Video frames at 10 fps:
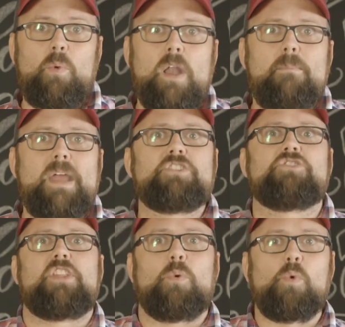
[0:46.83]
We want to make
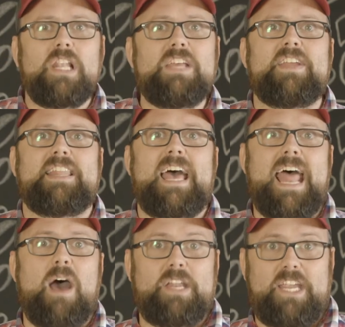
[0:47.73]
sure that we're living
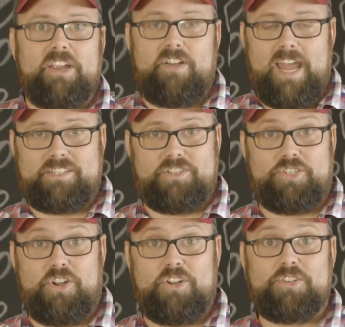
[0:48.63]
that out here as a
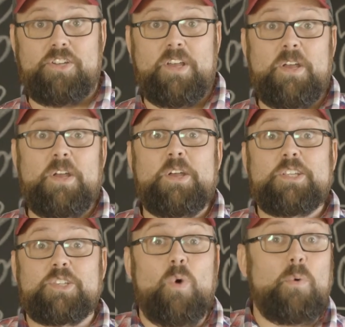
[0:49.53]
church.
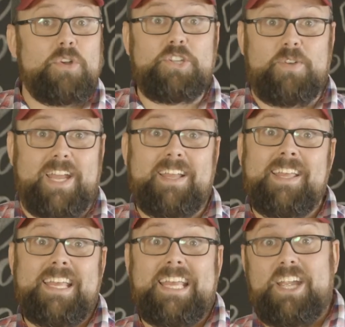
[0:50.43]
So, what we're doing,
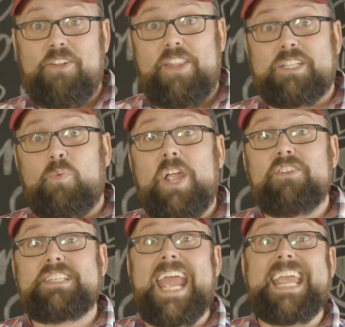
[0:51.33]
hear this, we
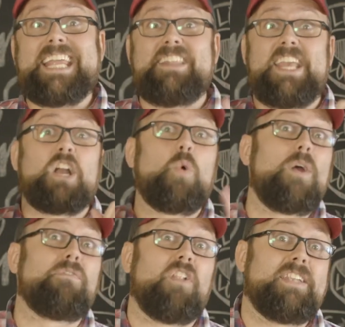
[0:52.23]
are taking the
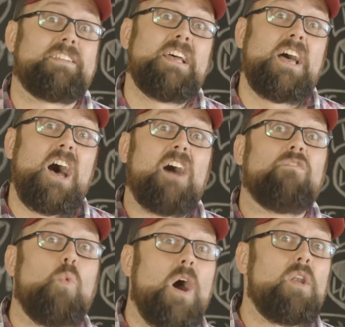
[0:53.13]
equivalent
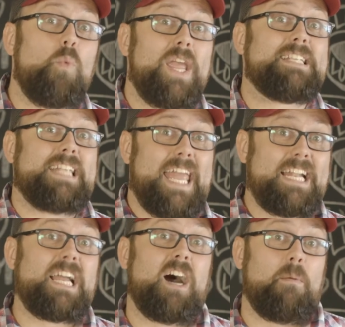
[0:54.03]
of one week's
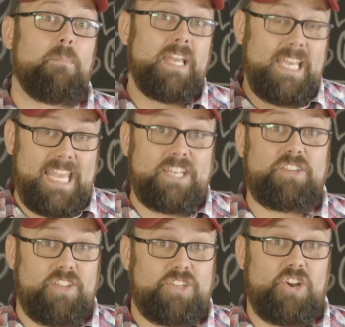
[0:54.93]
income
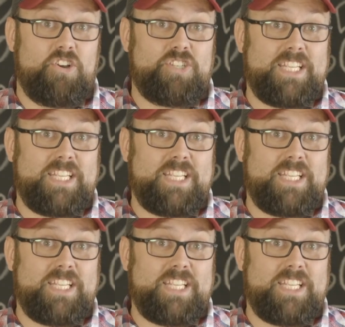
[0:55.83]
into the church.